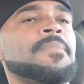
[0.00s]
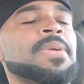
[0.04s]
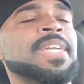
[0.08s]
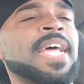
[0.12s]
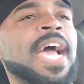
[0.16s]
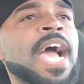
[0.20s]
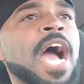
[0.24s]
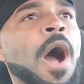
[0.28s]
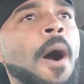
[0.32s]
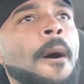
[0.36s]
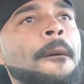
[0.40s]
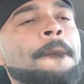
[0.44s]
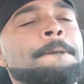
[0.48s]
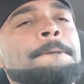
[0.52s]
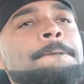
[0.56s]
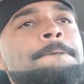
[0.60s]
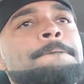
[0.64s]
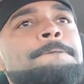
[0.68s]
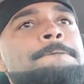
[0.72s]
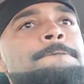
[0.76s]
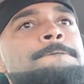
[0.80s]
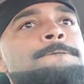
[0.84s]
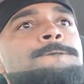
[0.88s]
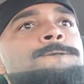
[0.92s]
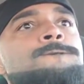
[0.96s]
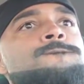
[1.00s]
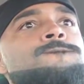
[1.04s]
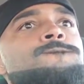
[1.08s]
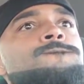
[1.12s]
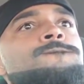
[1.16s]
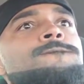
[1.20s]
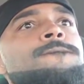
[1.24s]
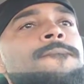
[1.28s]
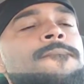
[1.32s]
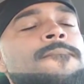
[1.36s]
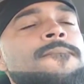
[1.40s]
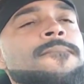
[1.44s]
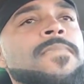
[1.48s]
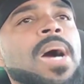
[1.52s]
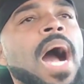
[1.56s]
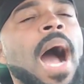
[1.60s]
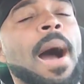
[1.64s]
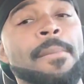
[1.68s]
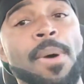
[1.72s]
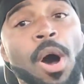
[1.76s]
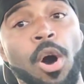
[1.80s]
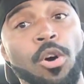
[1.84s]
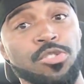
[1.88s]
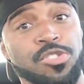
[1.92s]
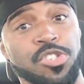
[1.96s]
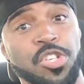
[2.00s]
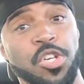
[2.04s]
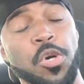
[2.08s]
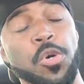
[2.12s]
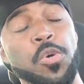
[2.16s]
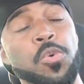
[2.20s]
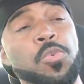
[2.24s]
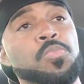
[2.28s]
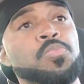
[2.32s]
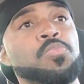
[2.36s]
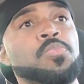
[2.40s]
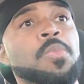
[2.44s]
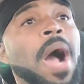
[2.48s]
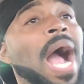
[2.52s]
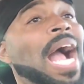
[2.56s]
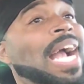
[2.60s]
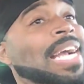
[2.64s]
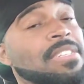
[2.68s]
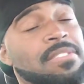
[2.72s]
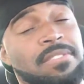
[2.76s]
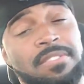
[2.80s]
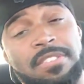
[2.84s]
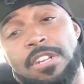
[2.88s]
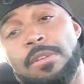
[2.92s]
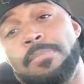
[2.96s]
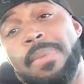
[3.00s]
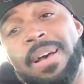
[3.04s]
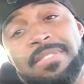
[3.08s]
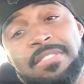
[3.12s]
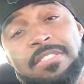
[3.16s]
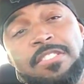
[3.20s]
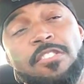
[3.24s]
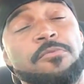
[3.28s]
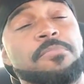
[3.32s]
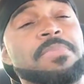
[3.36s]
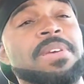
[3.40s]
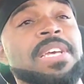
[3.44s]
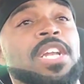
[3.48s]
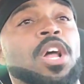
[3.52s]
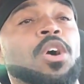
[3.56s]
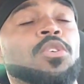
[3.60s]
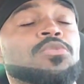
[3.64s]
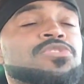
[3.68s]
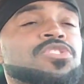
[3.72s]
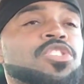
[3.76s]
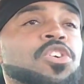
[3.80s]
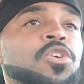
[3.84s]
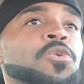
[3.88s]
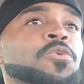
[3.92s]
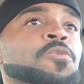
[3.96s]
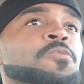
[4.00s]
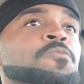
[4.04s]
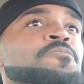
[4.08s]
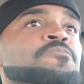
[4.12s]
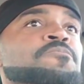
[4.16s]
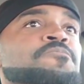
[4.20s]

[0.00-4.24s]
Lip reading: Now, I'm old school. I consider myself being old school.